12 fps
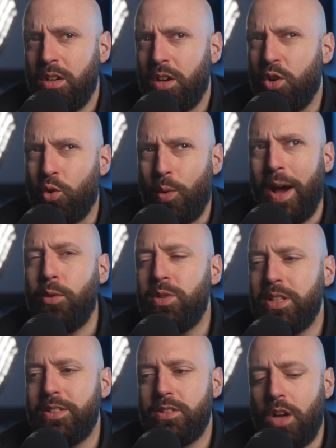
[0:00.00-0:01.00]

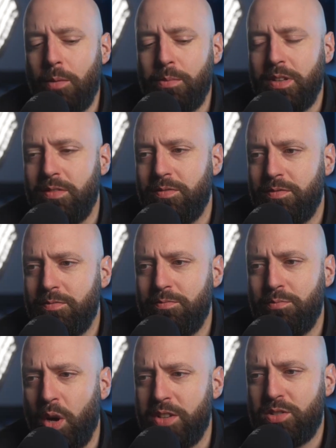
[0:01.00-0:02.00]
grounded zombie
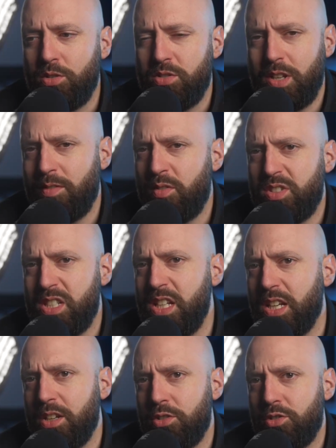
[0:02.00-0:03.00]
monsters I've ever
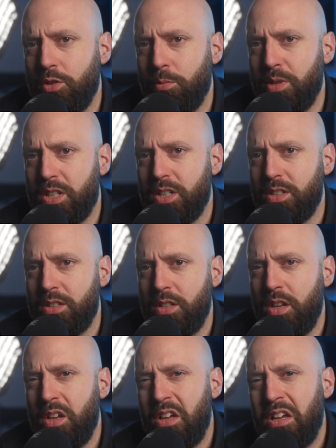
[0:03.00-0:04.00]
seen in a show, because
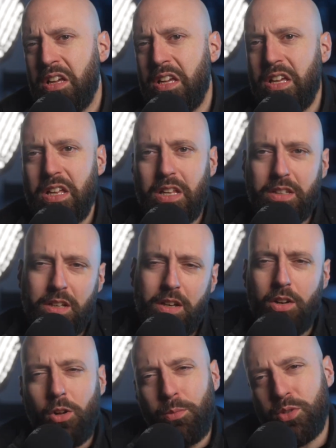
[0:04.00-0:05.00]
it
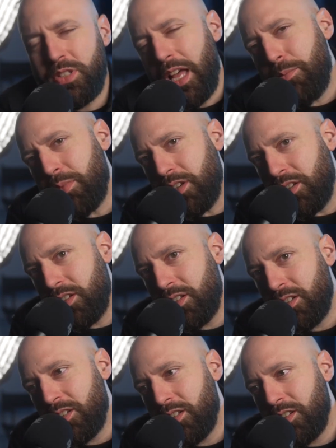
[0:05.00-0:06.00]
could almost happen.
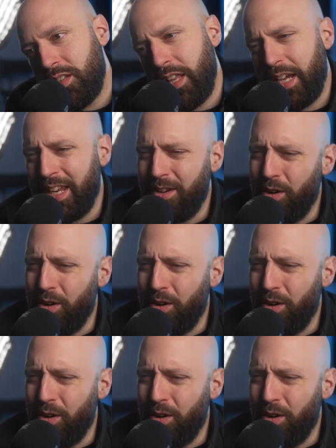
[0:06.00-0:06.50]
Like, it